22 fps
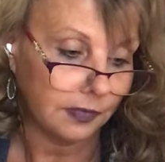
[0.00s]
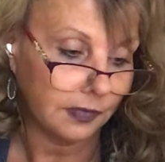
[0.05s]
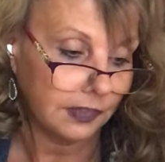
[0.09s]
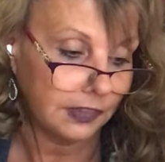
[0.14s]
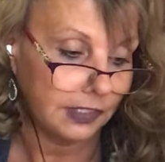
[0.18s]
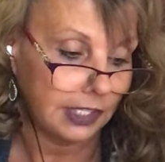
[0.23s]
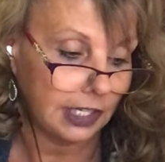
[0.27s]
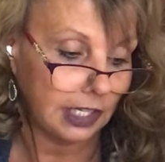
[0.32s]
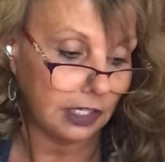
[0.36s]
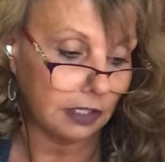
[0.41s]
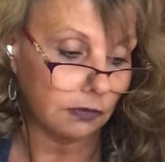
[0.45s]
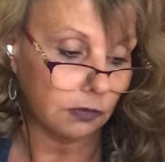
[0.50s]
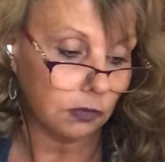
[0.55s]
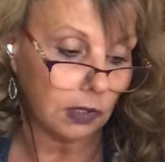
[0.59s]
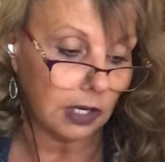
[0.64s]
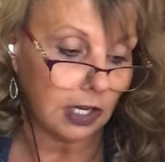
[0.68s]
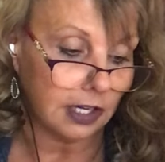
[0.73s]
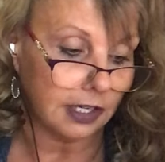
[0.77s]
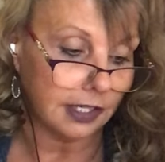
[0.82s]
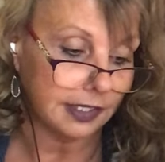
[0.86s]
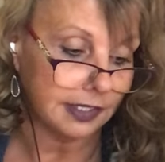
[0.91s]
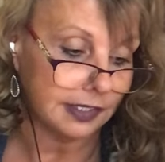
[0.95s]
King of
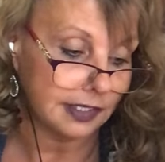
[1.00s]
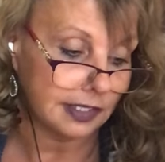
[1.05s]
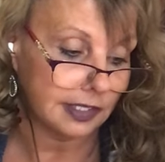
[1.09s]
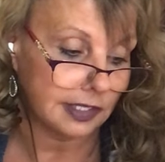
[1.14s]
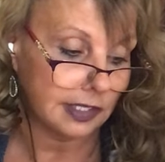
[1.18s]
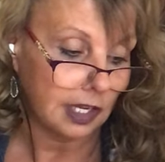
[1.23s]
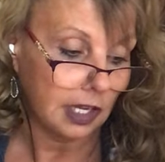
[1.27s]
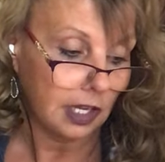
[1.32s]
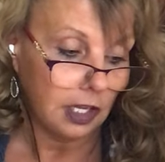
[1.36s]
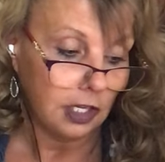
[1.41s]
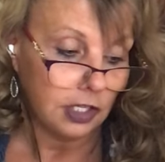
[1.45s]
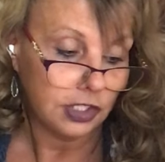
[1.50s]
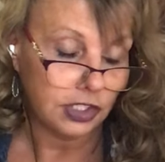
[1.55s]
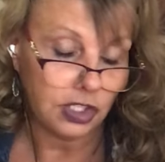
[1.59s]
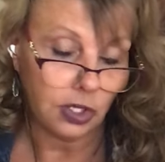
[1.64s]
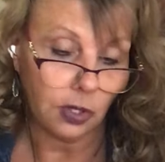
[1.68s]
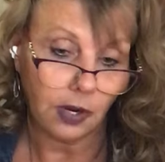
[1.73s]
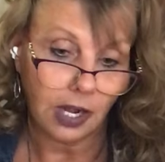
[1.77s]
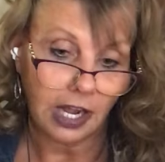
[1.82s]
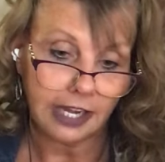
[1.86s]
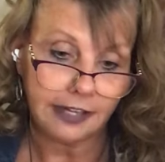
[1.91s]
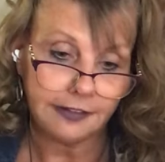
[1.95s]
Wands. So
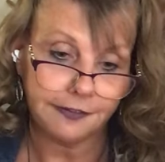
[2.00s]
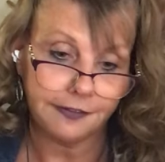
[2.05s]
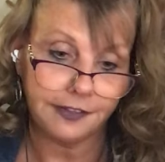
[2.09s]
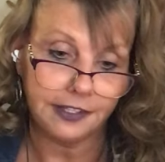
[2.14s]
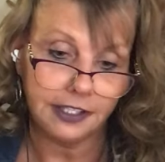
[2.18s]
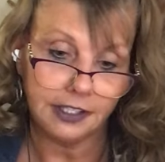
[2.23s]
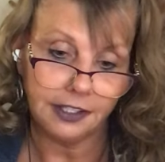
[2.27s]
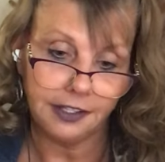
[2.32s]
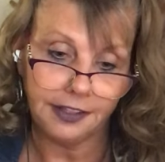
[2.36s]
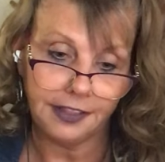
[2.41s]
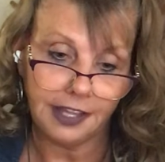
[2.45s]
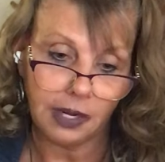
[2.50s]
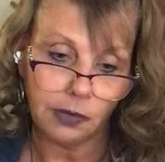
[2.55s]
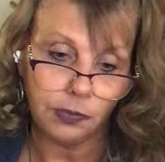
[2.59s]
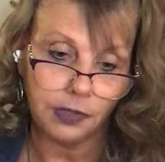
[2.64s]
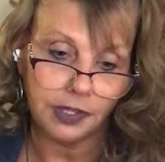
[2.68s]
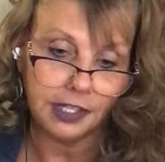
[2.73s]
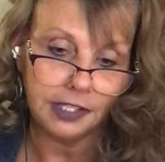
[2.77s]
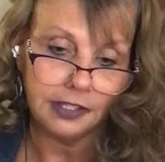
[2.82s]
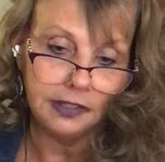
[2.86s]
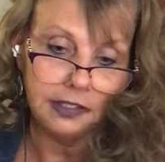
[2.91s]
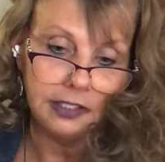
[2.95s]
I feel that
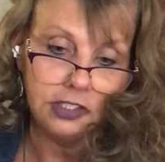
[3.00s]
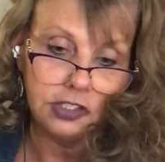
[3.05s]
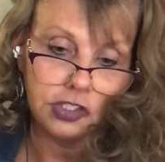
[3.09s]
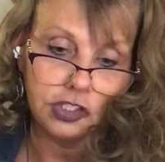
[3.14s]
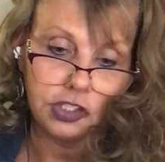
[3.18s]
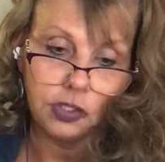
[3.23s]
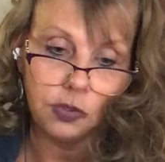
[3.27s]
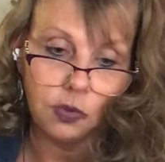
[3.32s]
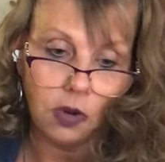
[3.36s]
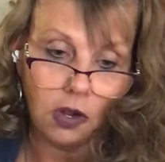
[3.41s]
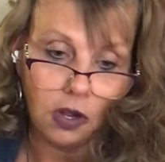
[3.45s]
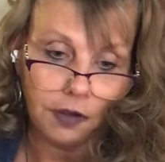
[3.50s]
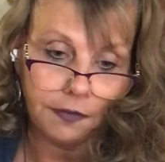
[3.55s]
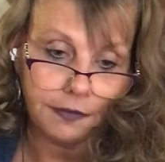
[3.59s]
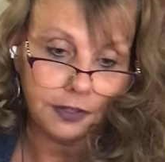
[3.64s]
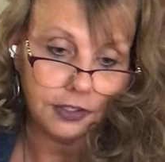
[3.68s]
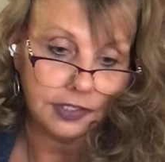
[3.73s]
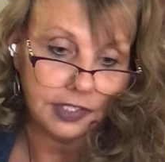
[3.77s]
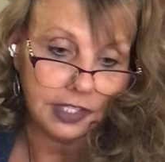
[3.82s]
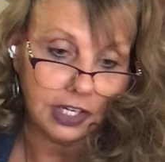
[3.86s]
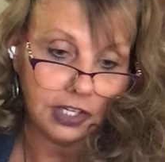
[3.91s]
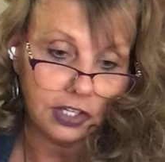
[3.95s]
within these two
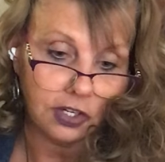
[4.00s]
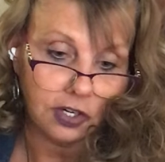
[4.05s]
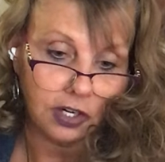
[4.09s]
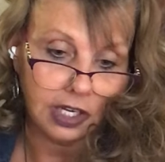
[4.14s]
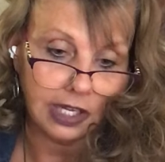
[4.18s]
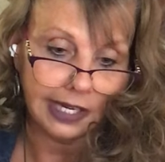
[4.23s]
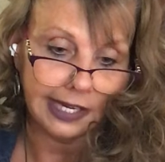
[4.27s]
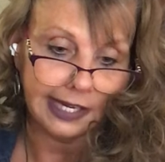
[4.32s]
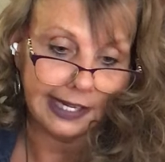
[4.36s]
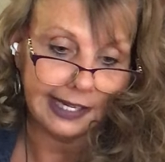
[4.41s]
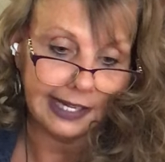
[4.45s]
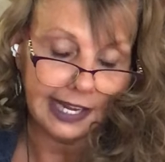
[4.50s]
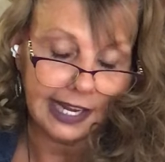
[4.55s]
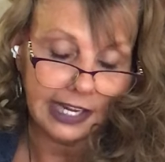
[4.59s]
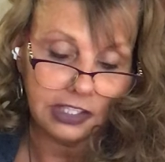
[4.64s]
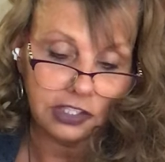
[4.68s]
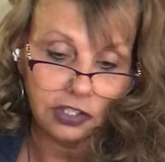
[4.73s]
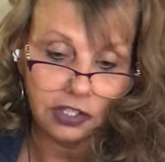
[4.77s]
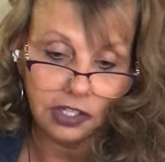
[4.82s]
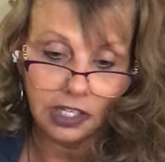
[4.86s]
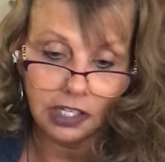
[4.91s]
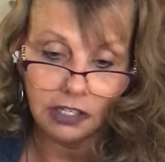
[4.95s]
offers that you're going to get,
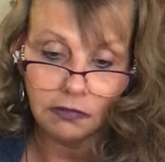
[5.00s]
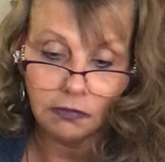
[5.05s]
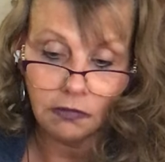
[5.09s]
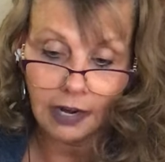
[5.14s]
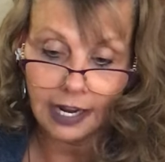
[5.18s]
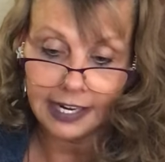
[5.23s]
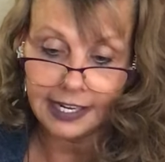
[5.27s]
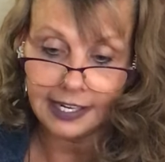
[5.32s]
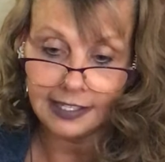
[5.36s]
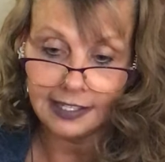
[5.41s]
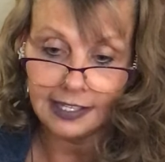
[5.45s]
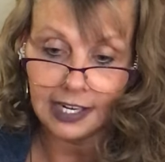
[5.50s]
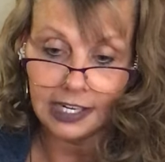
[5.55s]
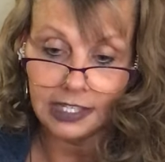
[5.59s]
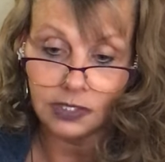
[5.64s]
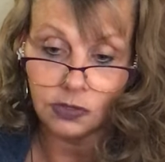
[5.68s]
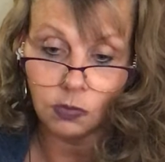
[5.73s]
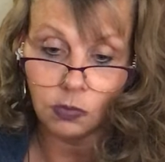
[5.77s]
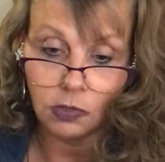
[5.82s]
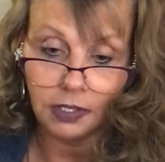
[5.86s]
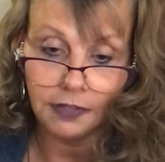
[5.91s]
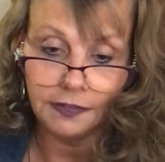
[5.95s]
you're going to recognize
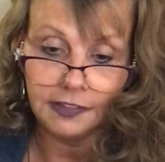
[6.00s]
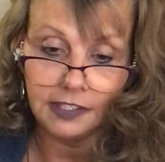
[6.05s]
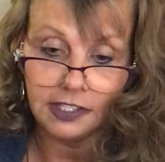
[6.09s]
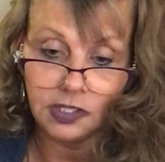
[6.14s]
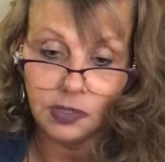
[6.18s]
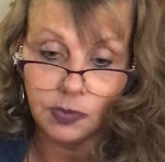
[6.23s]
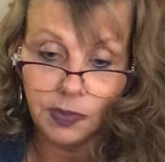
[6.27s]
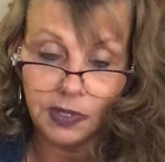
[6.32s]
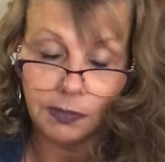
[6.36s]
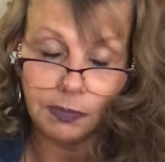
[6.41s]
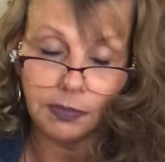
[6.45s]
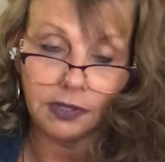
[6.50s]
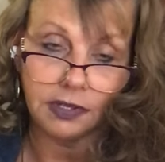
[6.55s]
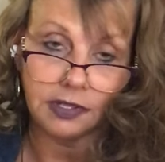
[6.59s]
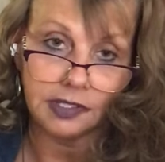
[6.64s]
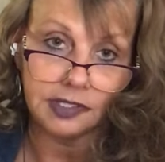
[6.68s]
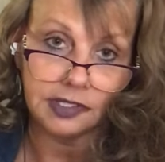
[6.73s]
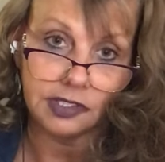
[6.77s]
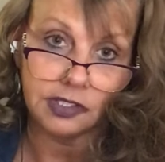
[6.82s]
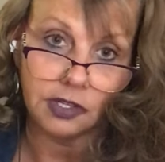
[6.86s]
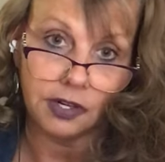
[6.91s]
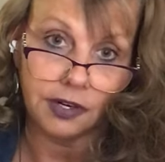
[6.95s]
one of these people as
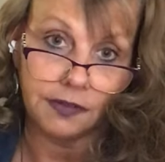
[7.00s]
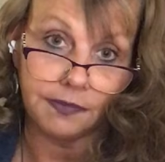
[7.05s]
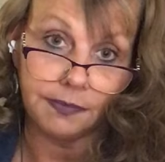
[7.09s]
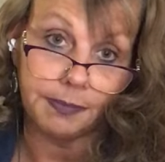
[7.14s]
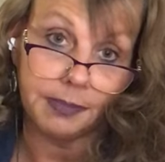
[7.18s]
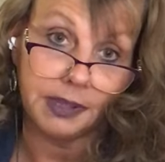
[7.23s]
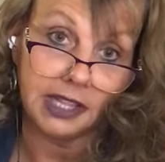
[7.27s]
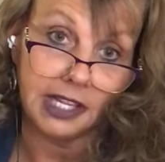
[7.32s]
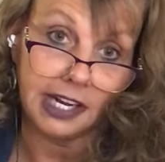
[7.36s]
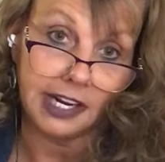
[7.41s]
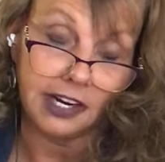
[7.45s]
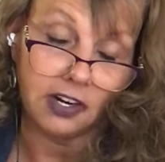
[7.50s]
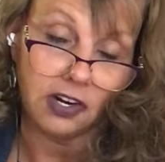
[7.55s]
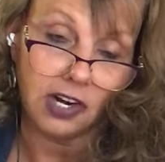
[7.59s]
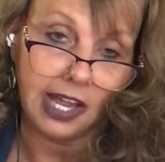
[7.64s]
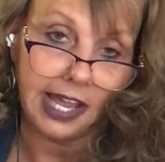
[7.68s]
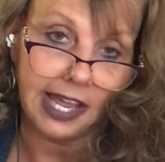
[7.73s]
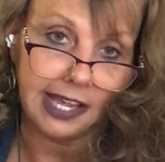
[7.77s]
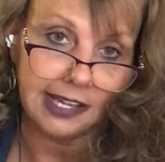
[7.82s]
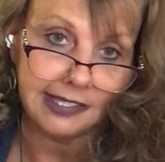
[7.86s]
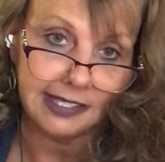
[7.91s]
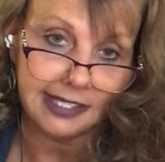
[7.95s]
sort of player
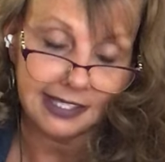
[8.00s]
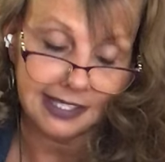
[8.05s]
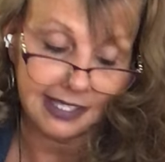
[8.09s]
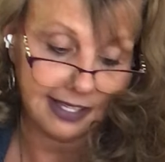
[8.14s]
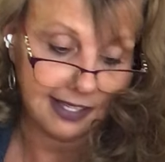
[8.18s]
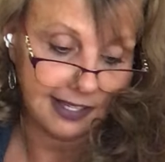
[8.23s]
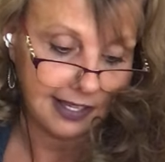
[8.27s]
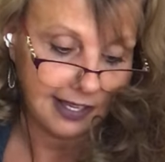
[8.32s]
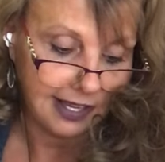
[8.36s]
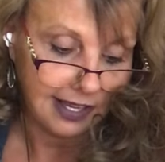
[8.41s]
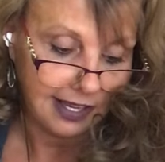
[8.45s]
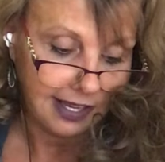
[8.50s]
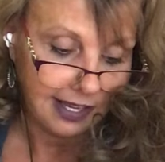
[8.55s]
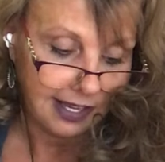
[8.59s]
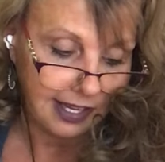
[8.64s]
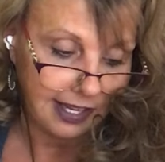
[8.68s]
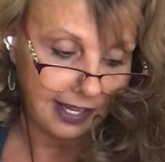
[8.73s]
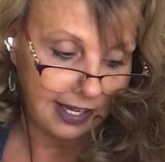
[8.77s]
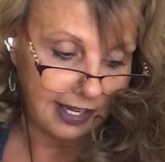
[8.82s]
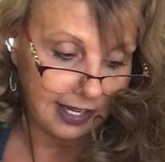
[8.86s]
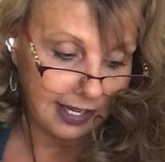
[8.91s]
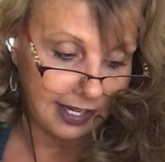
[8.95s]
esque.
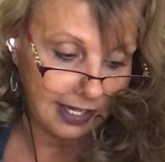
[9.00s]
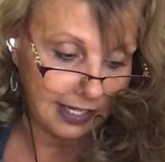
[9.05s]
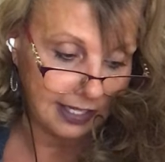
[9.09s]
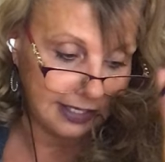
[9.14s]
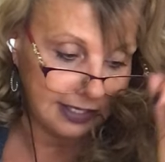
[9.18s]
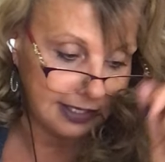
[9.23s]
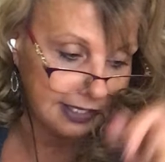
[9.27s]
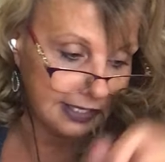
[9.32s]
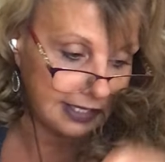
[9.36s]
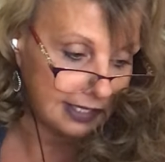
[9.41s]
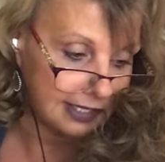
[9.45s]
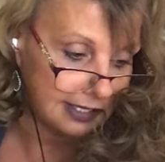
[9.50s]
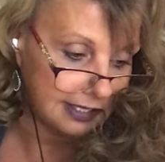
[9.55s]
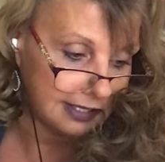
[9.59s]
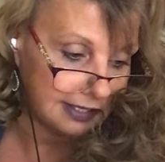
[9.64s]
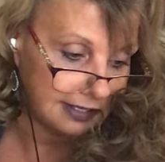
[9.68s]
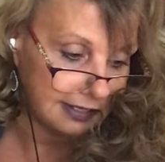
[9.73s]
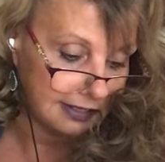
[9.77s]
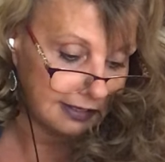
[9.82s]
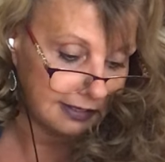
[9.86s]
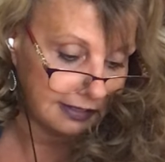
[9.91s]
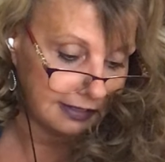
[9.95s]
And
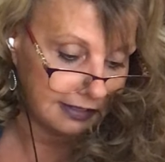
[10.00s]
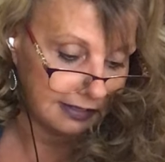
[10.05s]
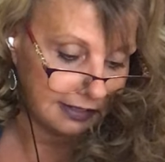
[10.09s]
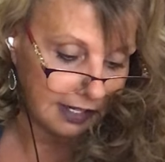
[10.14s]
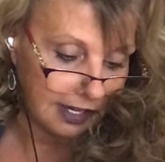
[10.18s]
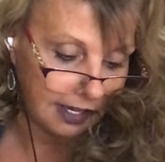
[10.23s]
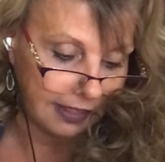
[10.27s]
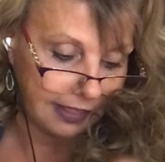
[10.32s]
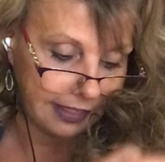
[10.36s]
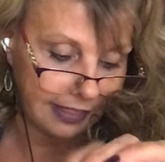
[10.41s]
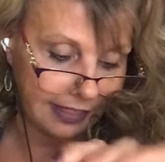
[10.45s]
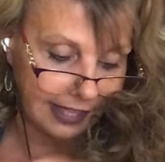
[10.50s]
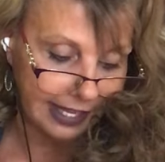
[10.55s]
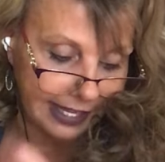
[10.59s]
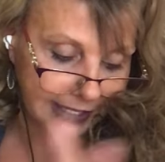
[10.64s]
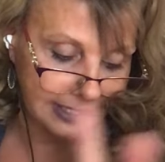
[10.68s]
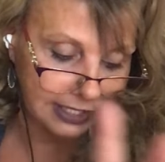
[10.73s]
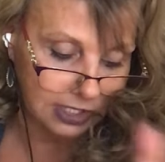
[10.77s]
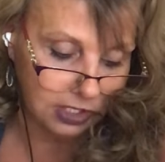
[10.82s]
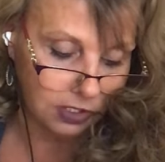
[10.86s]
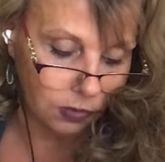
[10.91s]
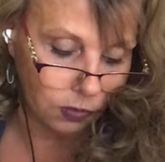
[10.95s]

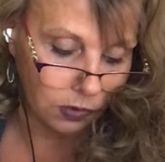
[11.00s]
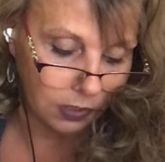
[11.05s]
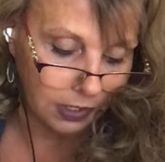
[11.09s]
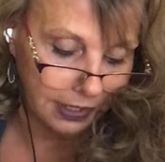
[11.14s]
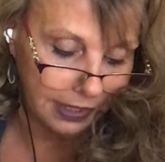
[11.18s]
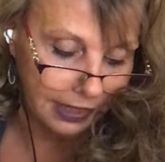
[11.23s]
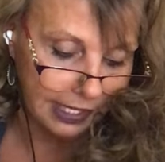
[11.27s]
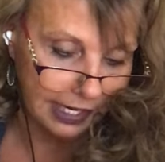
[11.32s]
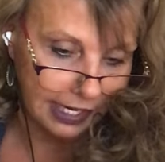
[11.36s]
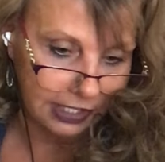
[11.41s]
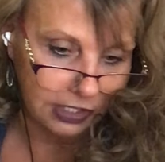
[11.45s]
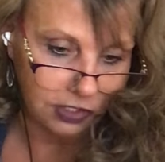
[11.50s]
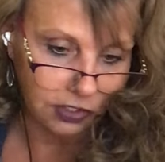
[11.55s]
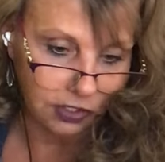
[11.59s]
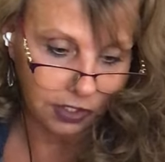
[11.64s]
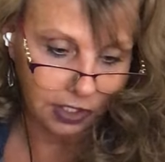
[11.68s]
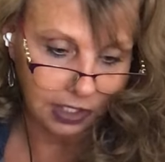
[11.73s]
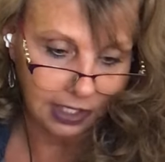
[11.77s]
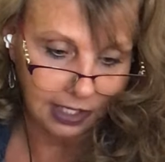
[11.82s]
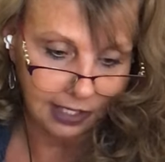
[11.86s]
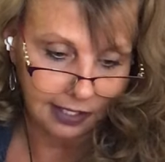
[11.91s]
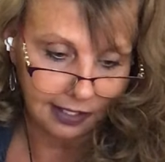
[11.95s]
that's the one that you're
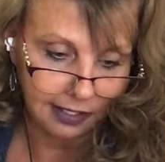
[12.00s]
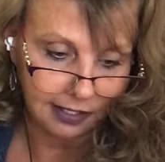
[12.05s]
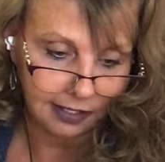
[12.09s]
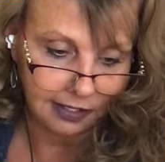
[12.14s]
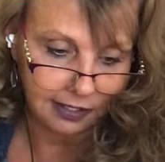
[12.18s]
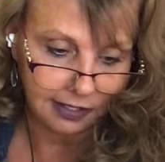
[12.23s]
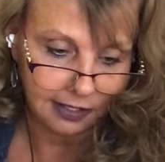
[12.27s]
going to